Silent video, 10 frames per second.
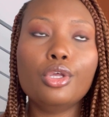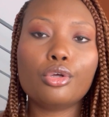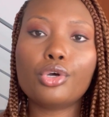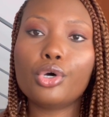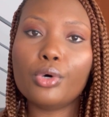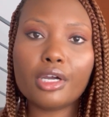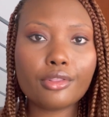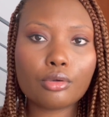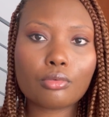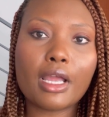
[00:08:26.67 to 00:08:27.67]
go
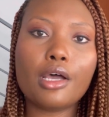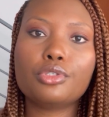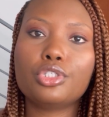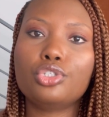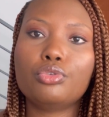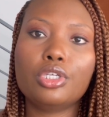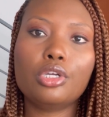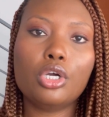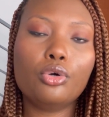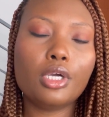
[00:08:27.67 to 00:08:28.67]
other routes. You can
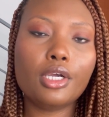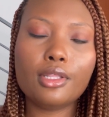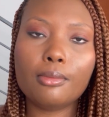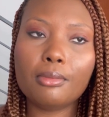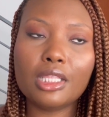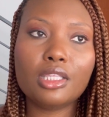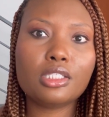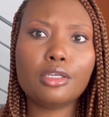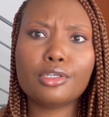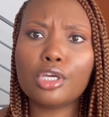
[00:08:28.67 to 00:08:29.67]
go other methods.
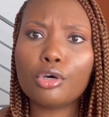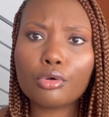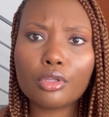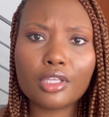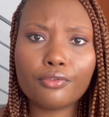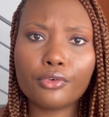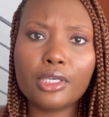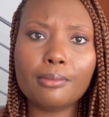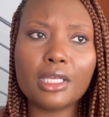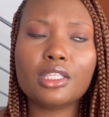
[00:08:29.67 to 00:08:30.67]
They're totally free
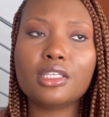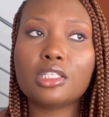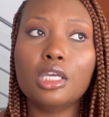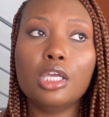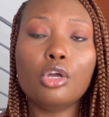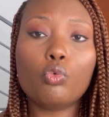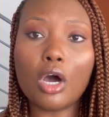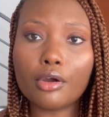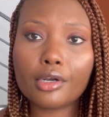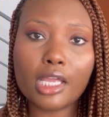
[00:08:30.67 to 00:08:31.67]
methods.
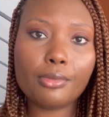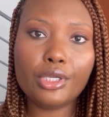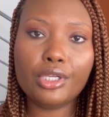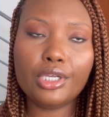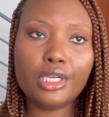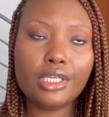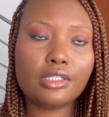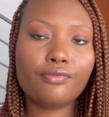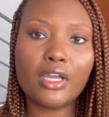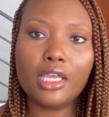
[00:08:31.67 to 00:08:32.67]
Walk neighborhoods,
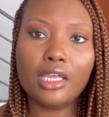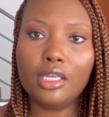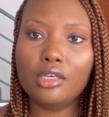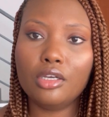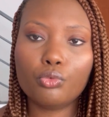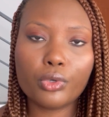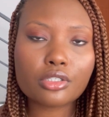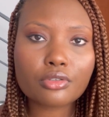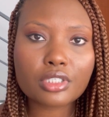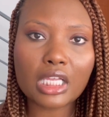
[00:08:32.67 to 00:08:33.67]
find
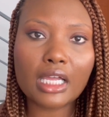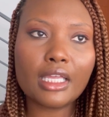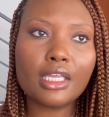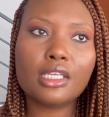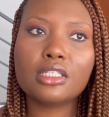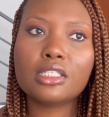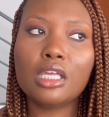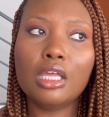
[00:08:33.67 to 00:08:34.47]
rental signs.